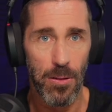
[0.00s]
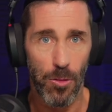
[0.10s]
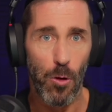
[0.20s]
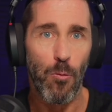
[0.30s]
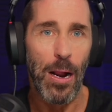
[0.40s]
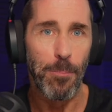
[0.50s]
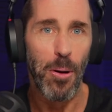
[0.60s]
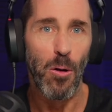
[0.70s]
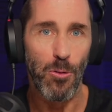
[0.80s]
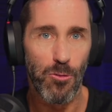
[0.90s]
ring
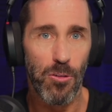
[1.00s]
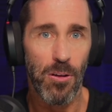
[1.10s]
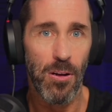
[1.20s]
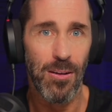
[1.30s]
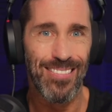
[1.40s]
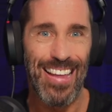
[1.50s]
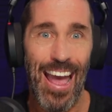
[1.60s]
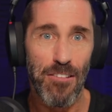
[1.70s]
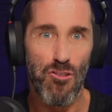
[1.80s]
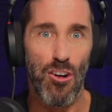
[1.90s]
post
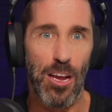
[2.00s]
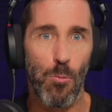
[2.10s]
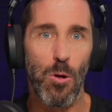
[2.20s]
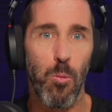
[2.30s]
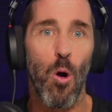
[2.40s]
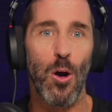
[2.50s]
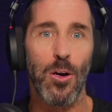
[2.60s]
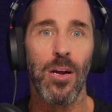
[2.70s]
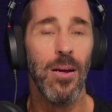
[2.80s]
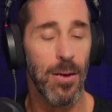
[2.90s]
tensioning would
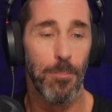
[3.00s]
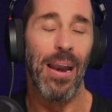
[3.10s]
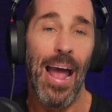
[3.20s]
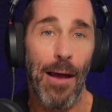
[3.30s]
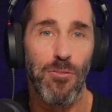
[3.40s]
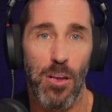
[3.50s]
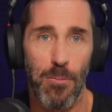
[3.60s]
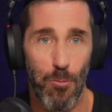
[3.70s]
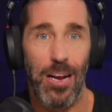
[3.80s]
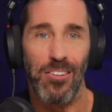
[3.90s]
work, but I have
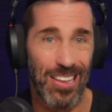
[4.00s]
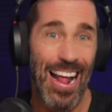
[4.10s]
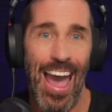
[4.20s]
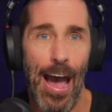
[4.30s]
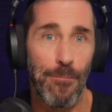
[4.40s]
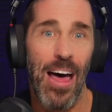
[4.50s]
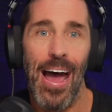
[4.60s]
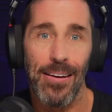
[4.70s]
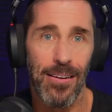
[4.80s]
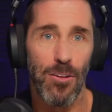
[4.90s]
seen rings that have
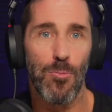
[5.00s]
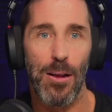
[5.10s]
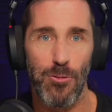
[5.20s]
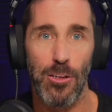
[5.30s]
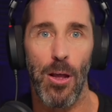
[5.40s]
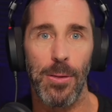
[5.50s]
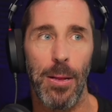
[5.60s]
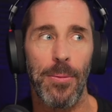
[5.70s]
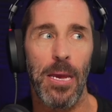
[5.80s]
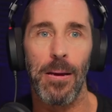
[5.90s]
that, especially
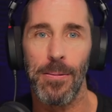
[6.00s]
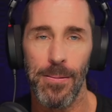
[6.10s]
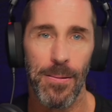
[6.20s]
WWE.